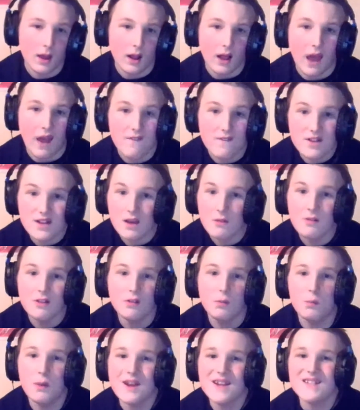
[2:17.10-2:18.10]
every time he
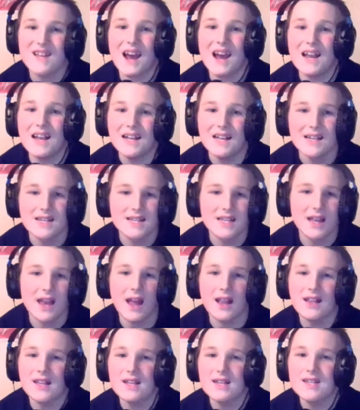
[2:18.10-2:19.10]
speaks, I listen,
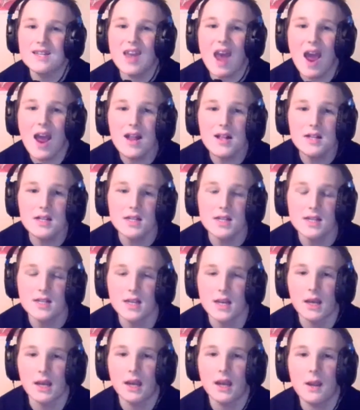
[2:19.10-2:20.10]
and the
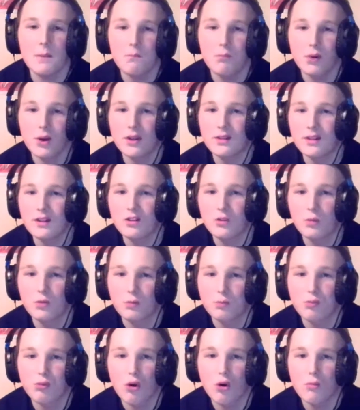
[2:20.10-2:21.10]
intensity he brings into his
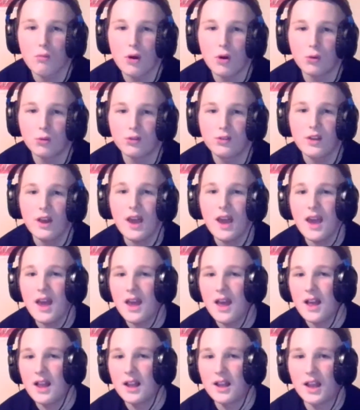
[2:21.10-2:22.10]
promos,
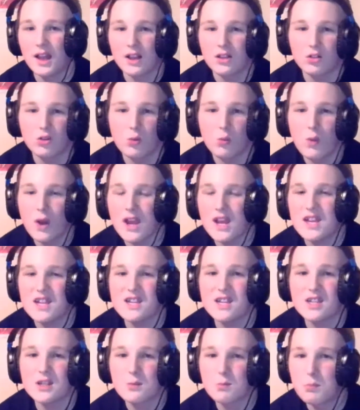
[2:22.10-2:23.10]
like the way he
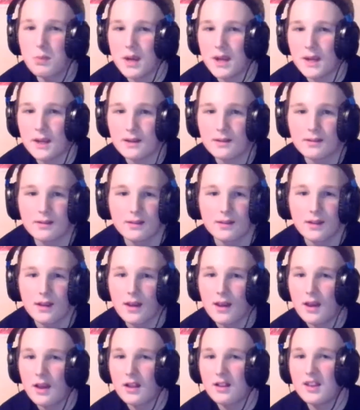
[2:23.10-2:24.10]
speaks,
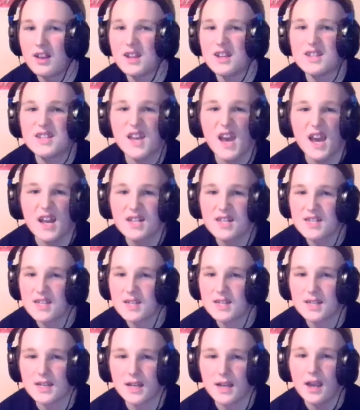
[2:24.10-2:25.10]
the
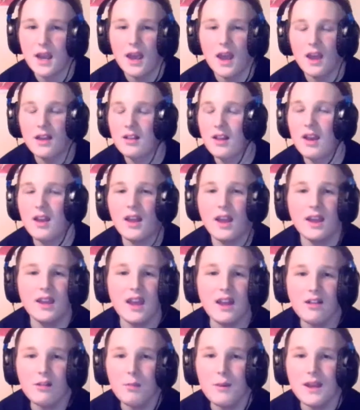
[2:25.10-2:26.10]
intensity, it
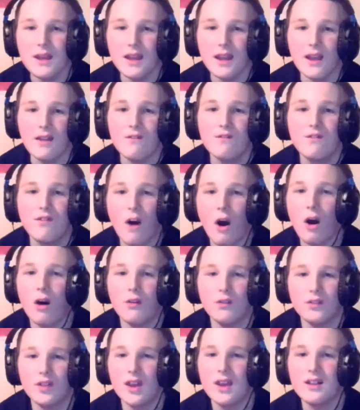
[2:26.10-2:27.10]
gets me
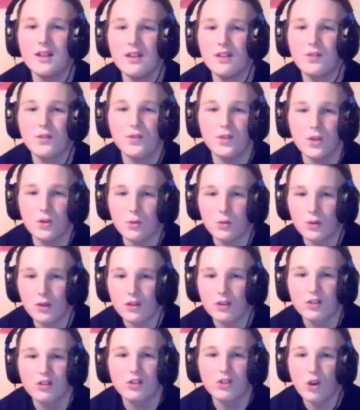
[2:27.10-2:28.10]
involved in this feud
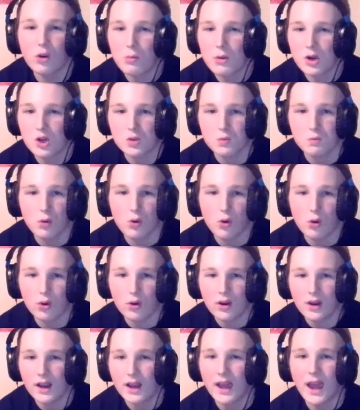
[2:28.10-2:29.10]
so much more.
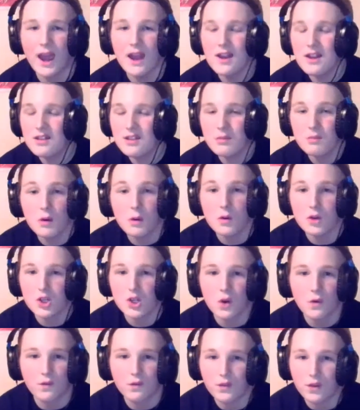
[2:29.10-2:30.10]
Like any Samoa
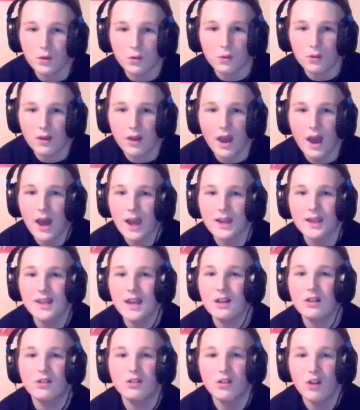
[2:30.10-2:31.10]
Joe feud, I
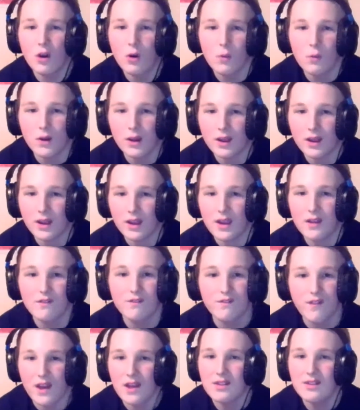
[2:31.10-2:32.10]
get so
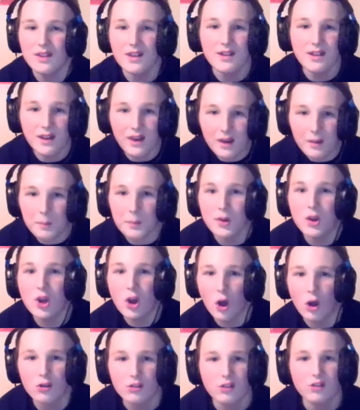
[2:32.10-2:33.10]
invested in it
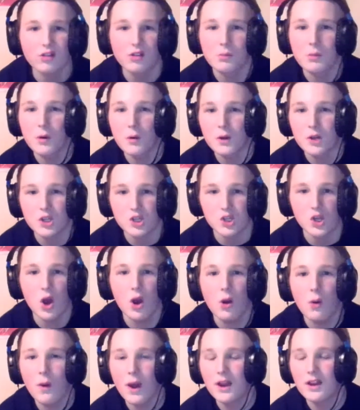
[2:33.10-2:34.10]
because of Samoa
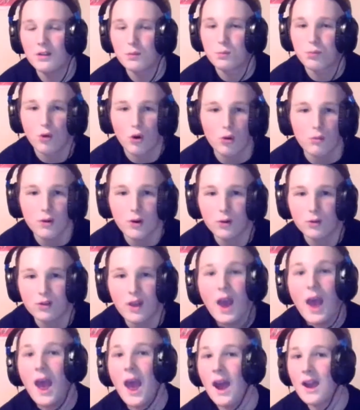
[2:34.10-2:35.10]
Joe and his promos,
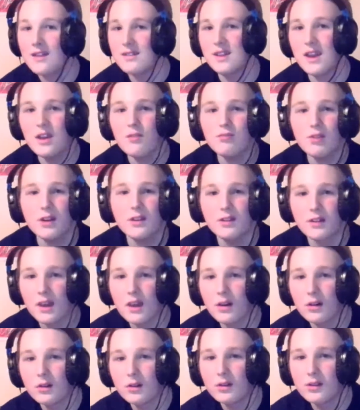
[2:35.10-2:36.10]
and his in-ring
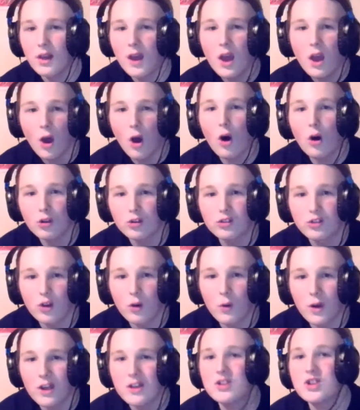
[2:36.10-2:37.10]
skills
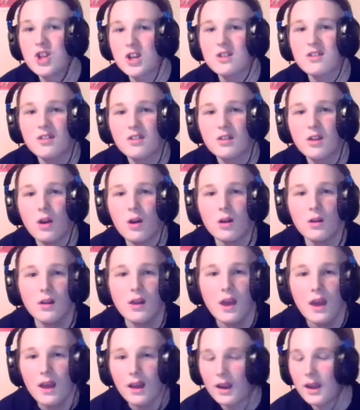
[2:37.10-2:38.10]
also is just as good.
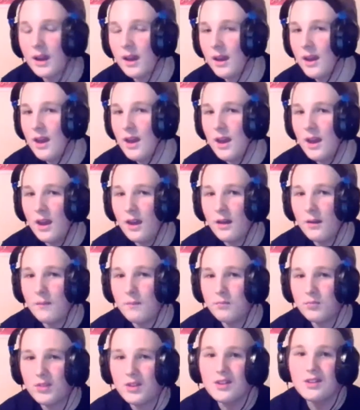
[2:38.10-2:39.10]
Like,
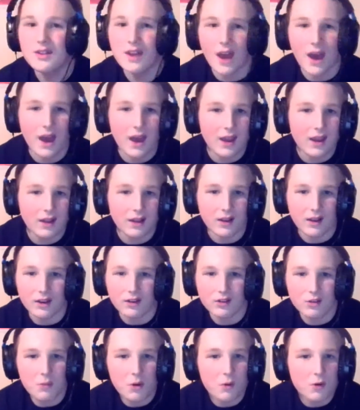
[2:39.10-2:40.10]
this guy, like
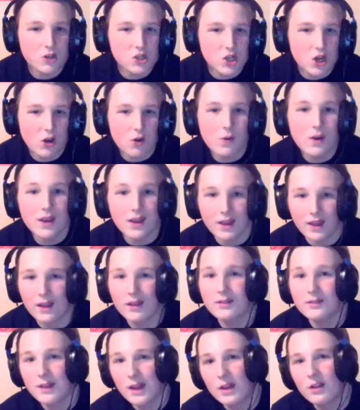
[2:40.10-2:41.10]
Samoa Joe,
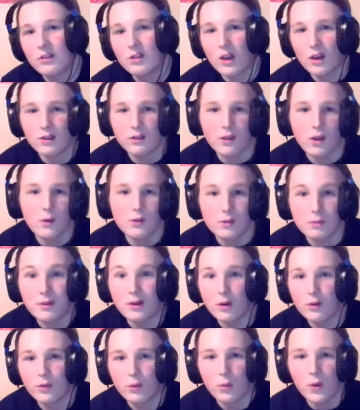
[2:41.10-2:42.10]
as you guys know, he's a bit
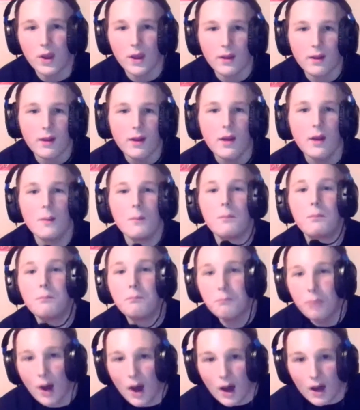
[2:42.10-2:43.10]
overweight,
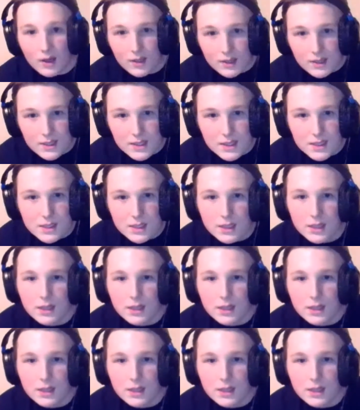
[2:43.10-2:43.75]
but